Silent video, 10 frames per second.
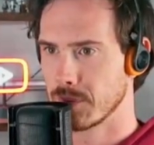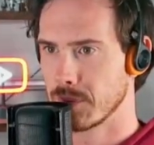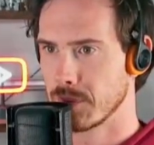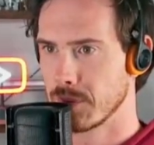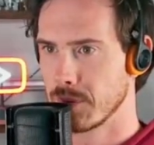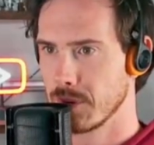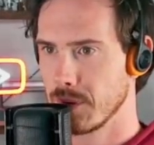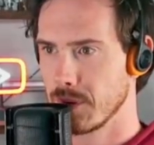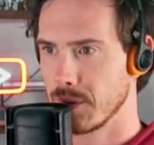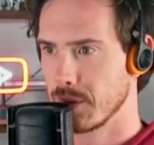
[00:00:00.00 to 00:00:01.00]

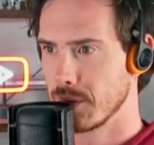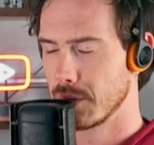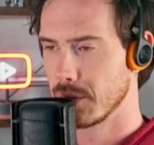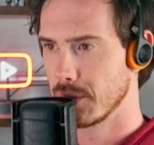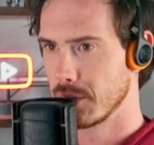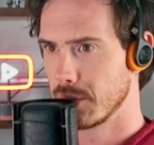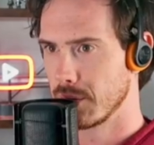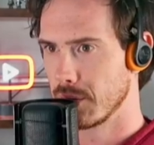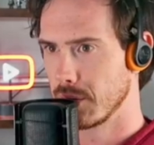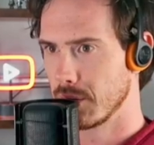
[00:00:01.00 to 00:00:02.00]

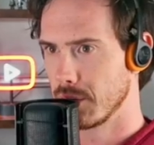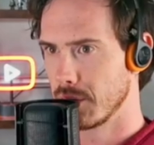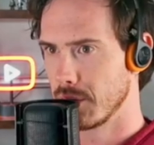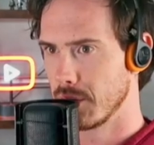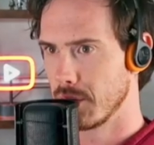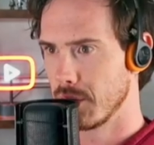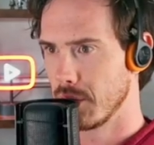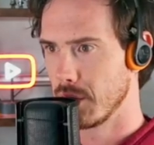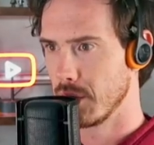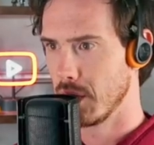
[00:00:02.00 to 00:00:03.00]

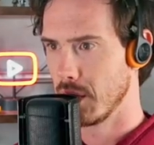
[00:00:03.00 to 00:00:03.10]
(no one is talking)